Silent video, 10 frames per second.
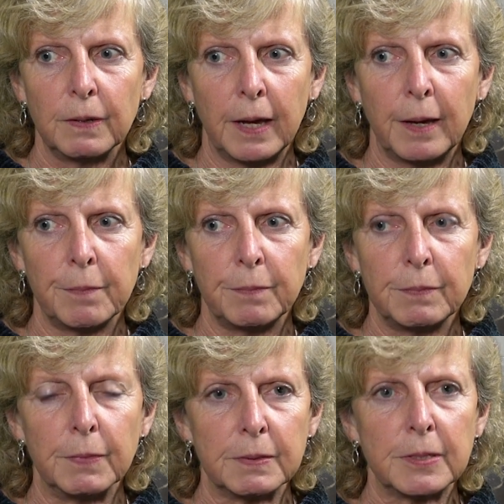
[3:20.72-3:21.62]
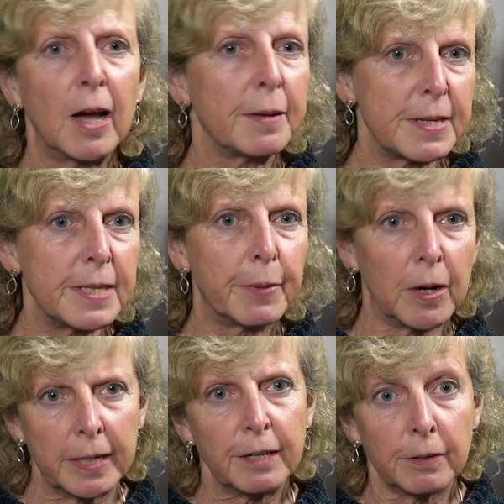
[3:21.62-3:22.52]
time in the
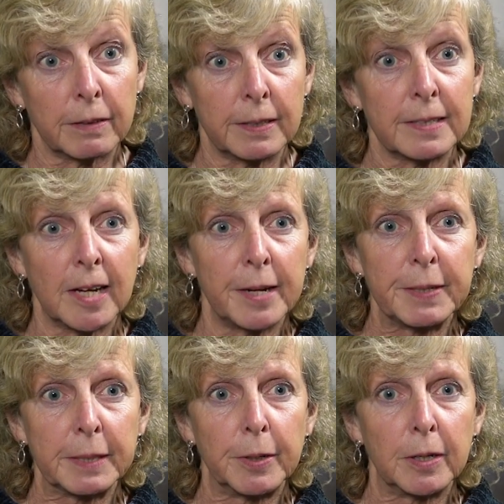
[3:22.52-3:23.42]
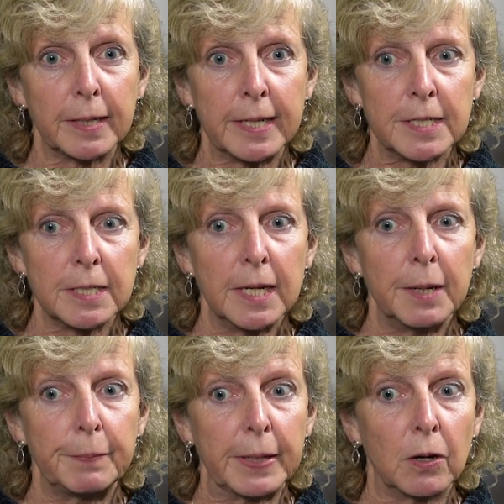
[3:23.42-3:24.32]
market rather than timing the market,
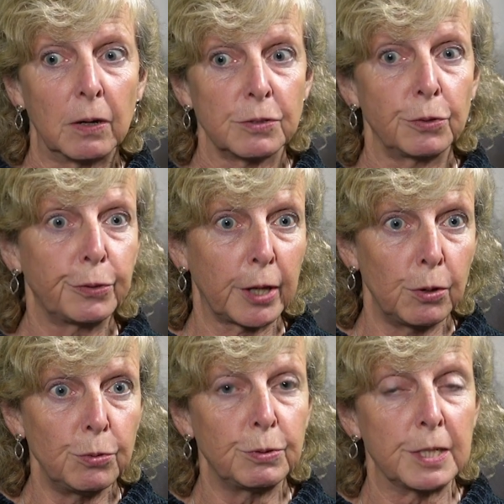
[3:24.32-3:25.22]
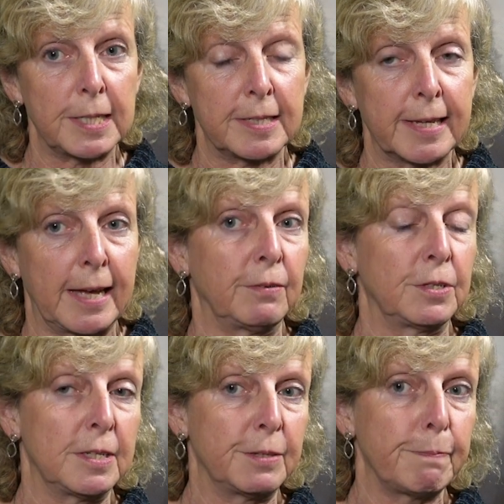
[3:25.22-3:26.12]
because although the discount
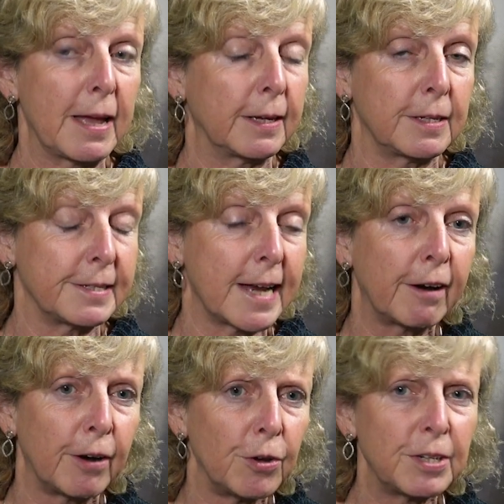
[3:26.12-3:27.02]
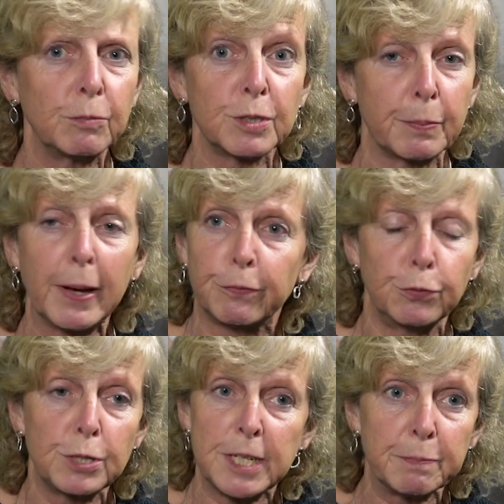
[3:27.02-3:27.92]
has narrowed, it was about
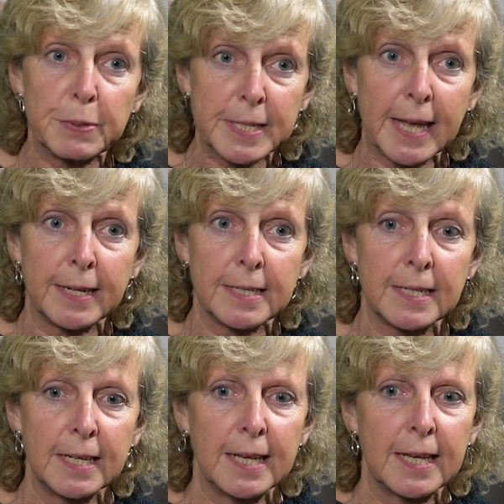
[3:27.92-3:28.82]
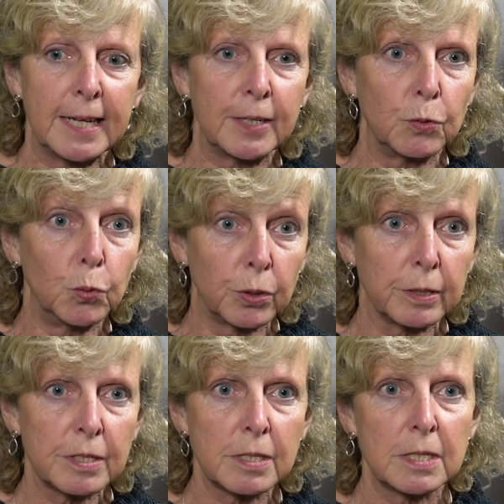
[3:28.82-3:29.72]
14% in
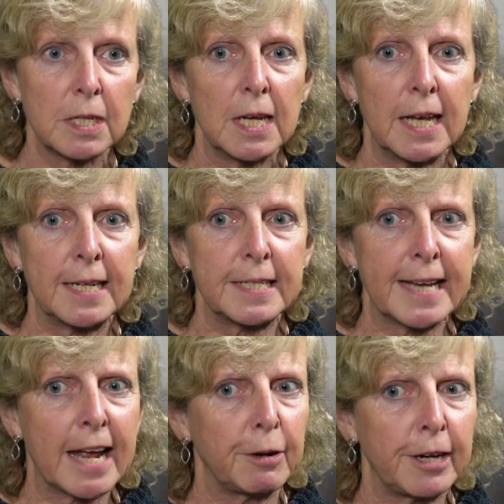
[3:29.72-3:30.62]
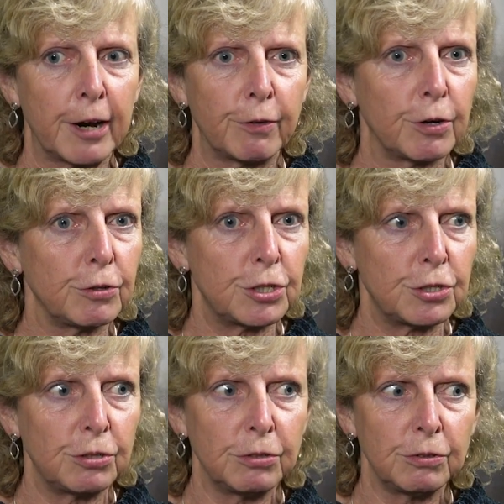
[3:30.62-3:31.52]
August, it's now narrowed
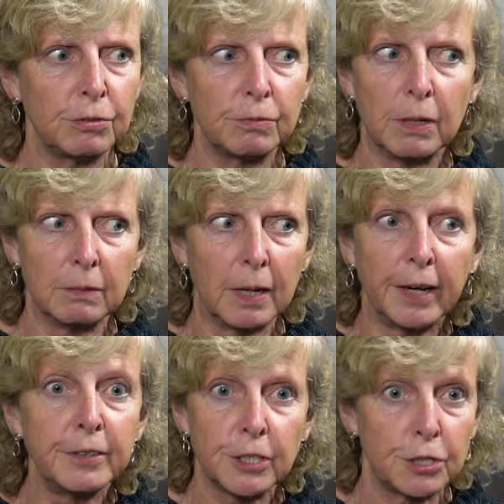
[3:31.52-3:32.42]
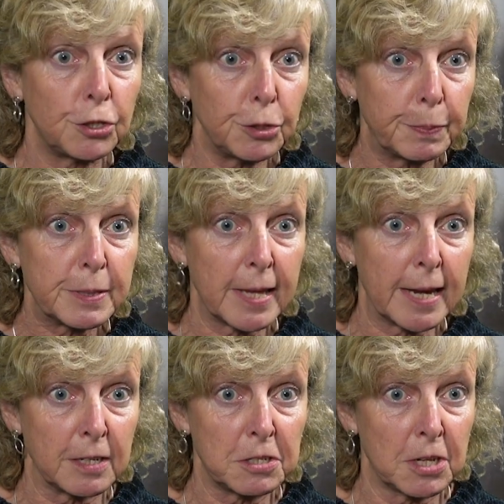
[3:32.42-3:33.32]
to under
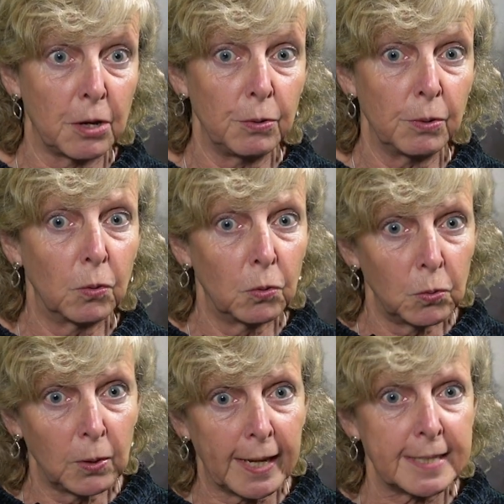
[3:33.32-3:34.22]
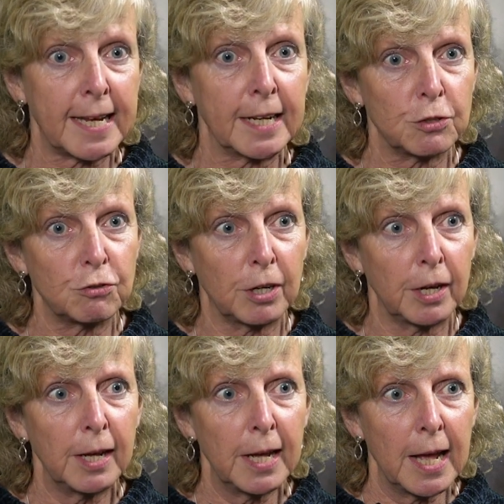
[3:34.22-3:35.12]
2%. So all that extra